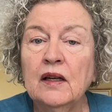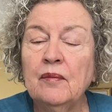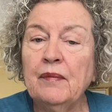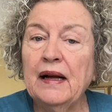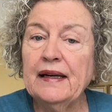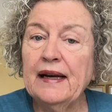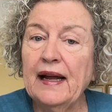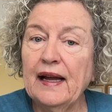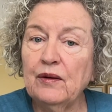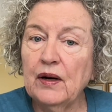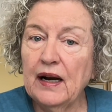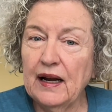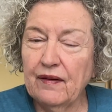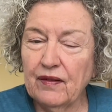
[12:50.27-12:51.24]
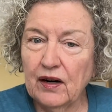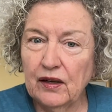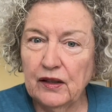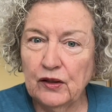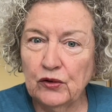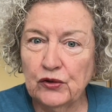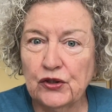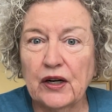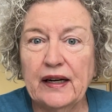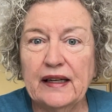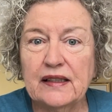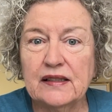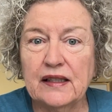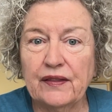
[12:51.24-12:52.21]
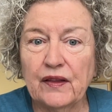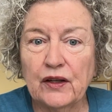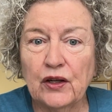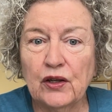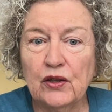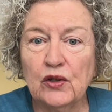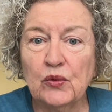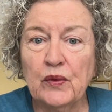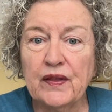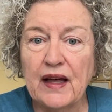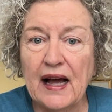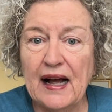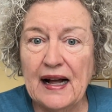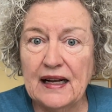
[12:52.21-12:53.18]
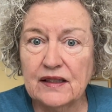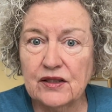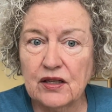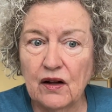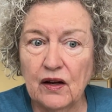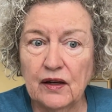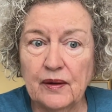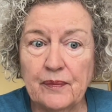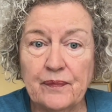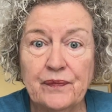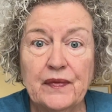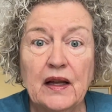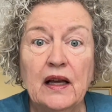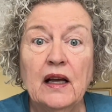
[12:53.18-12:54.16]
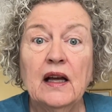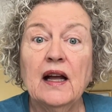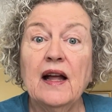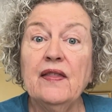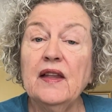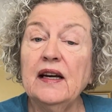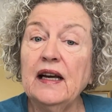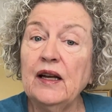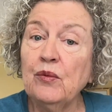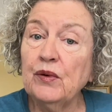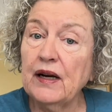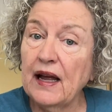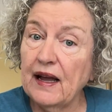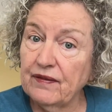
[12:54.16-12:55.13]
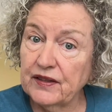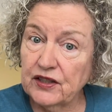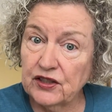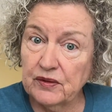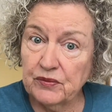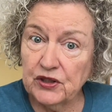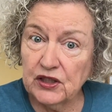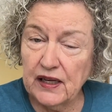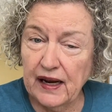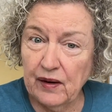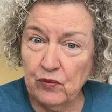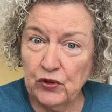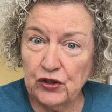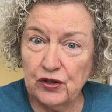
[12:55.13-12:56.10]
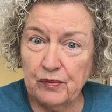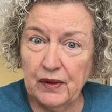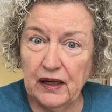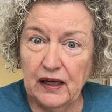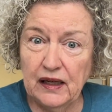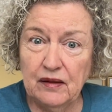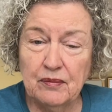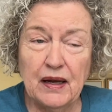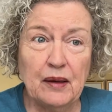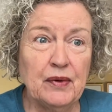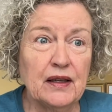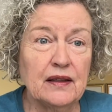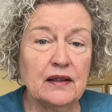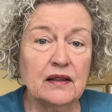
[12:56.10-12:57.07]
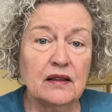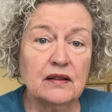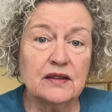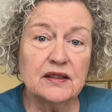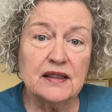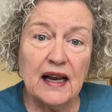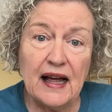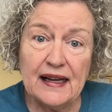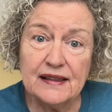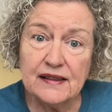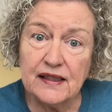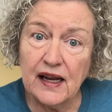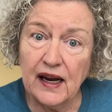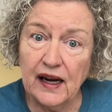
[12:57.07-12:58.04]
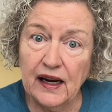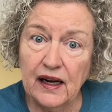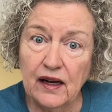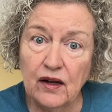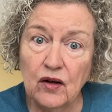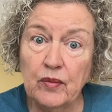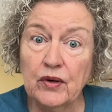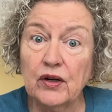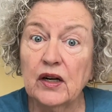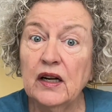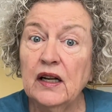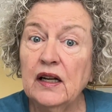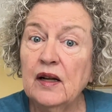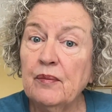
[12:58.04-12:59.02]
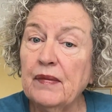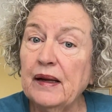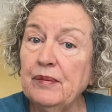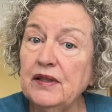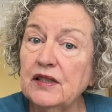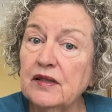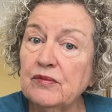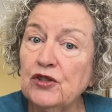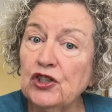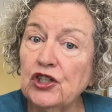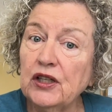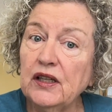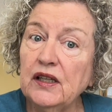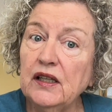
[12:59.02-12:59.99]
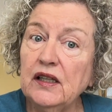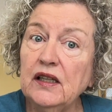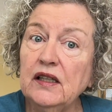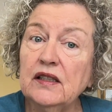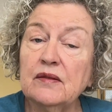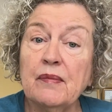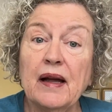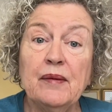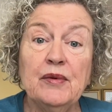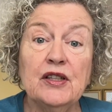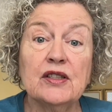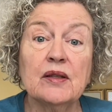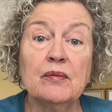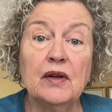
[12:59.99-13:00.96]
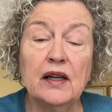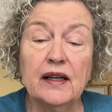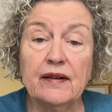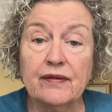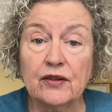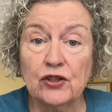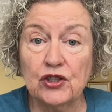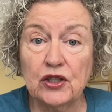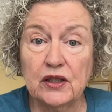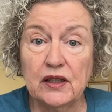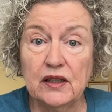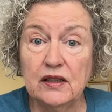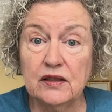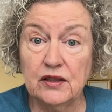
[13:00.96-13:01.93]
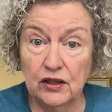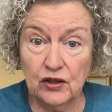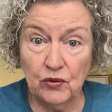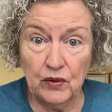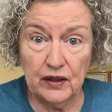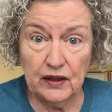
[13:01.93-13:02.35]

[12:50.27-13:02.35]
My dad would have our little drinks in the cooler with ice on them. And then he would have us some sandwich meat, maybe a little sliced ham, or maybe some cheese, maybe some liver cheese. Do you know what